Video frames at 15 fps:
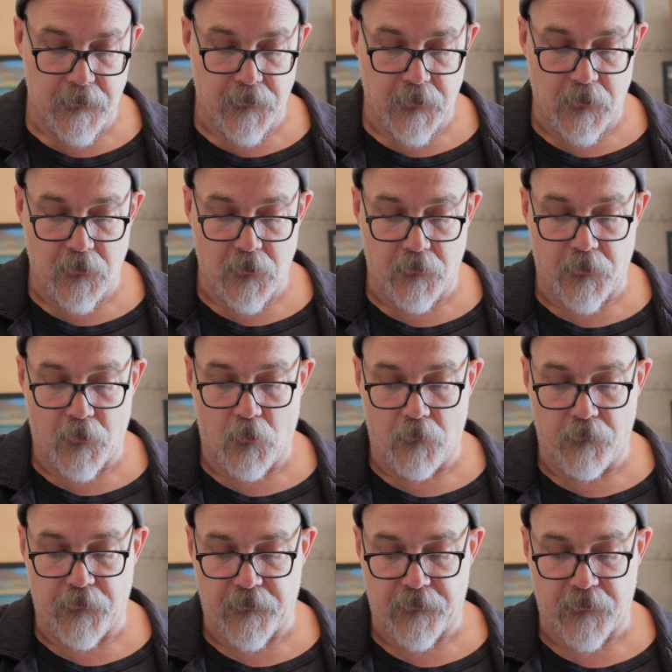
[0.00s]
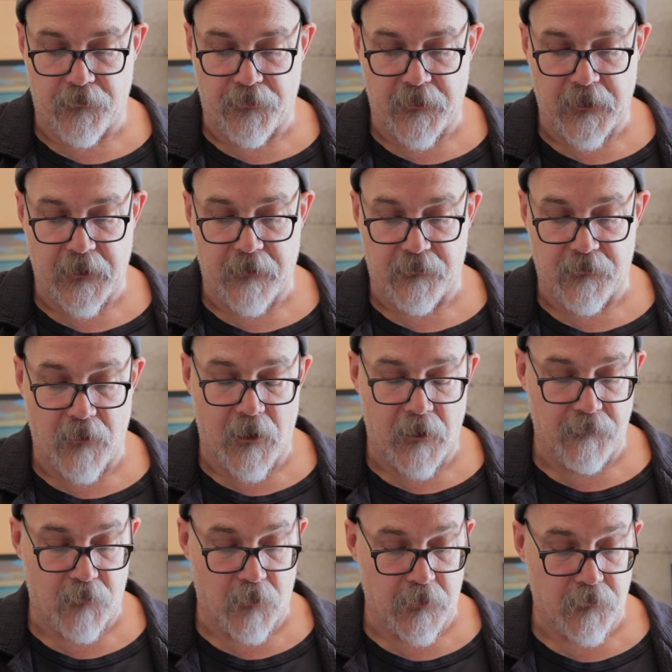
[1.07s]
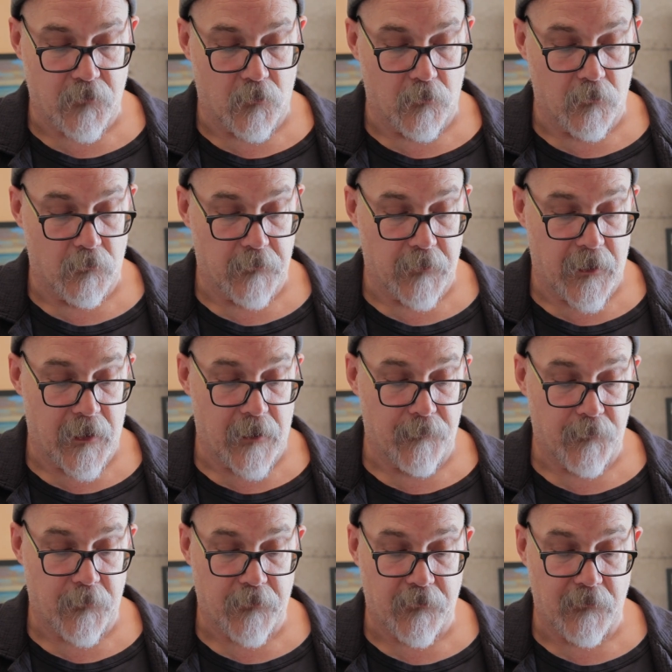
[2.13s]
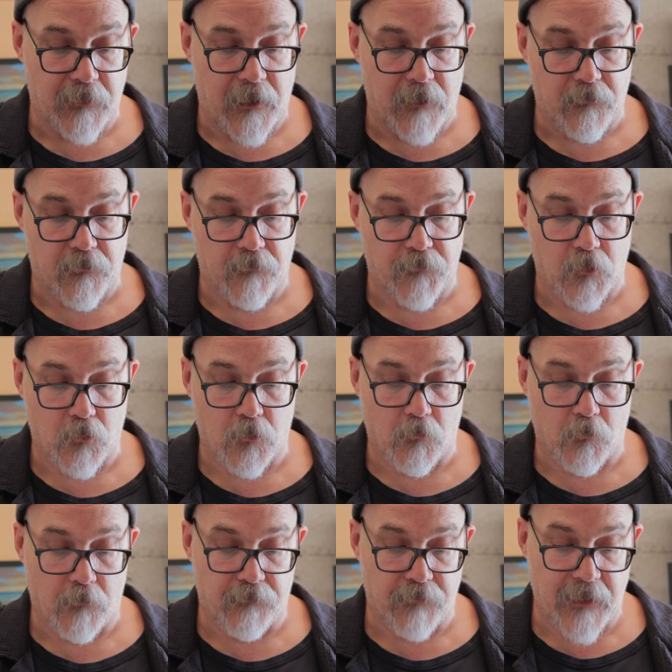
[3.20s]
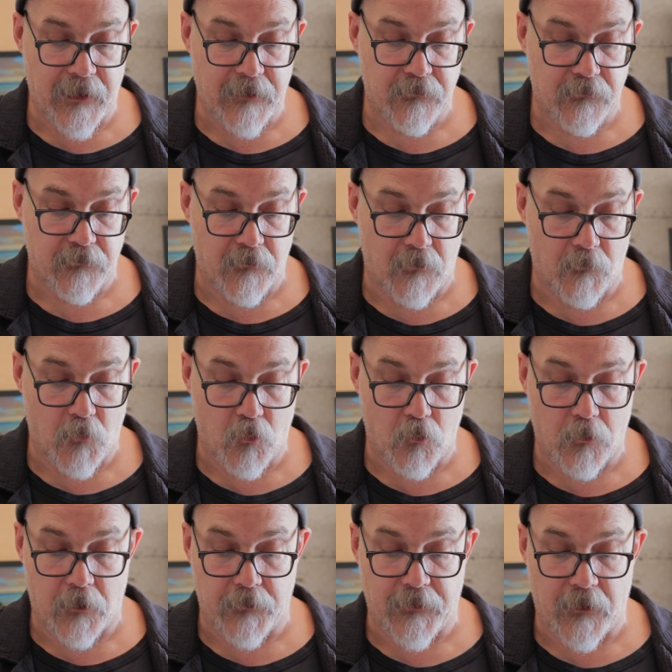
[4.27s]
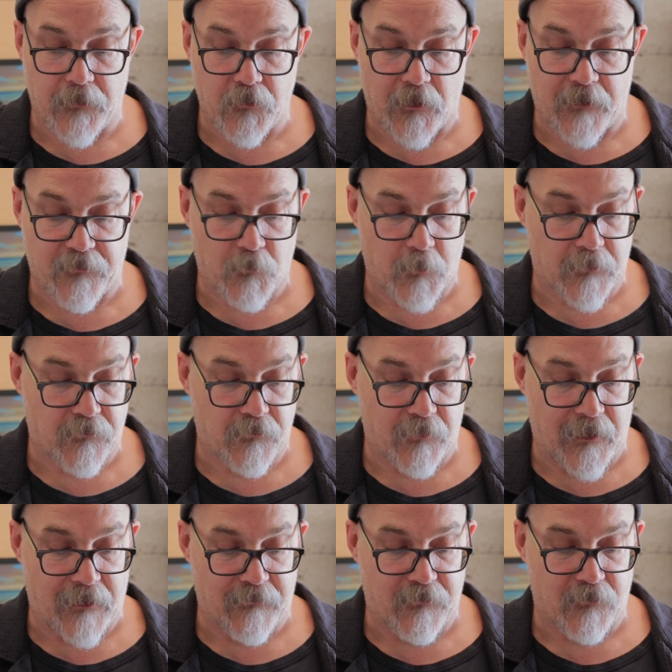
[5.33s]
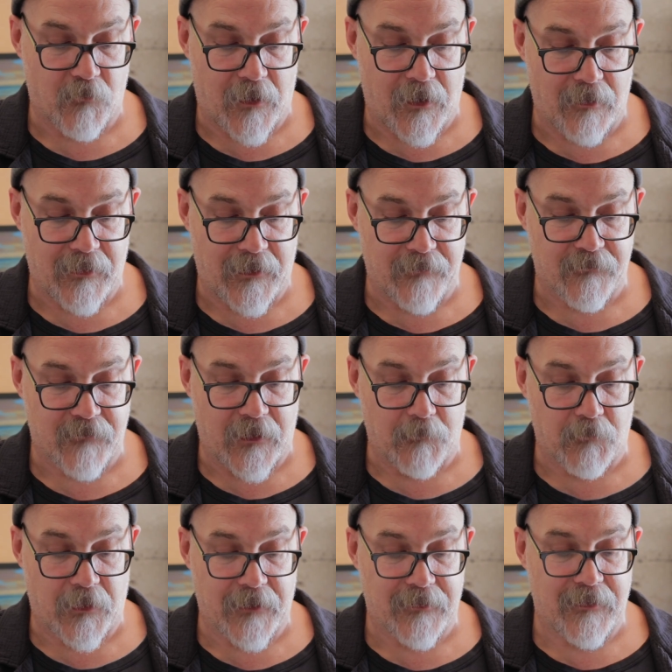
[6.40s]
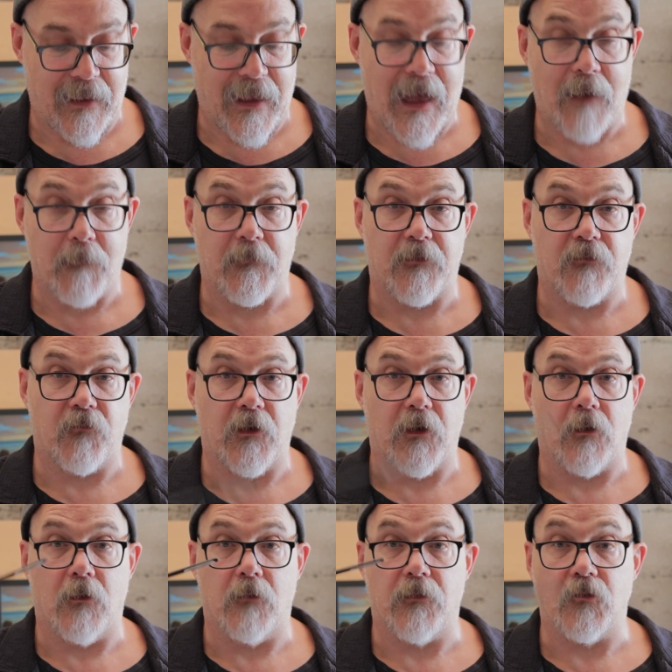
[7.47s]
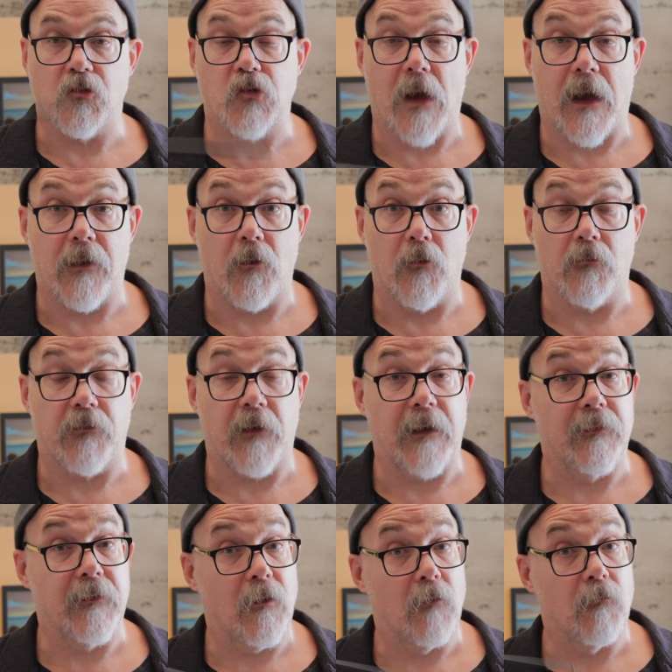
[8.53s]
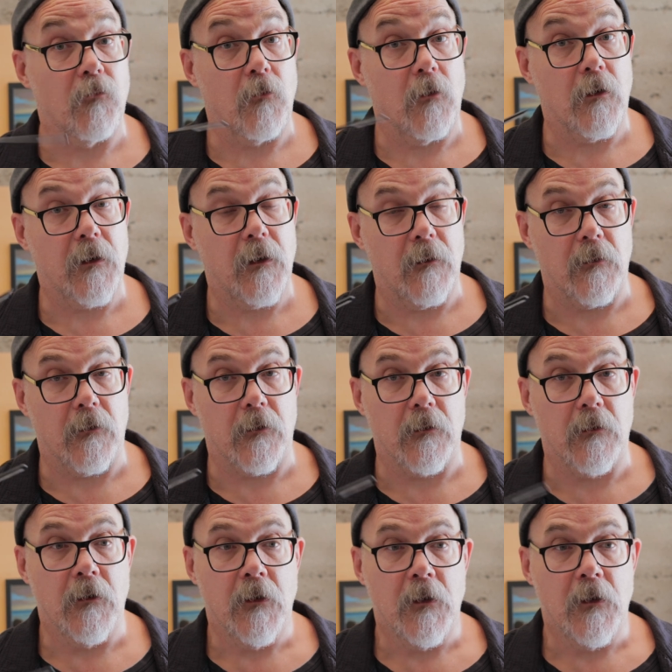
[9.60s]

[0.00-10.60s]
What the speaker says: you know, the whole vista thing is not very tonal. Yeah, this allows the viewer to reflect more on the other aspects of the landscape, like the atmosphere, the shadows, and the overall color.